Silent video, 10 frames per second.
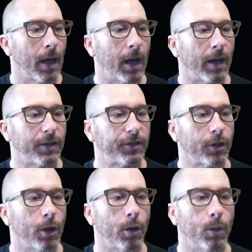
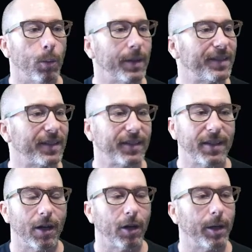So what's the
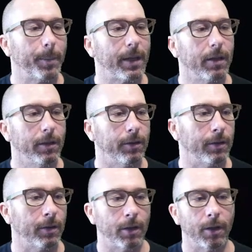CRM include?
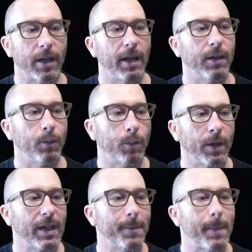Okay. You're
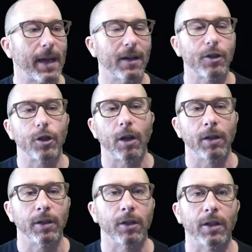going to manage all
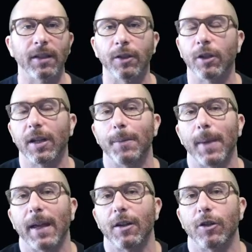of your
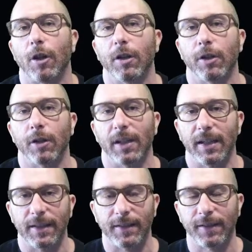
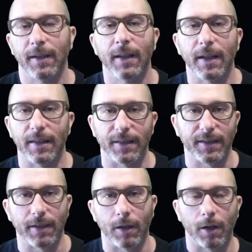leads in the
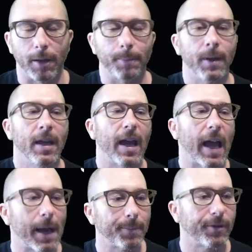CRM.
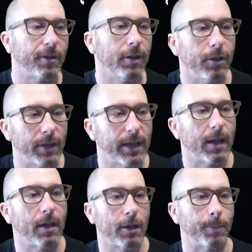Absolutely
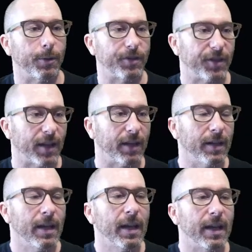100%.
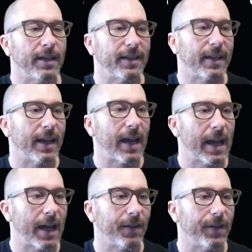It's going to
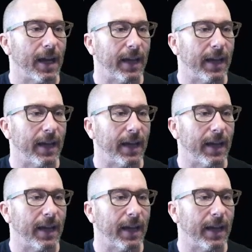have a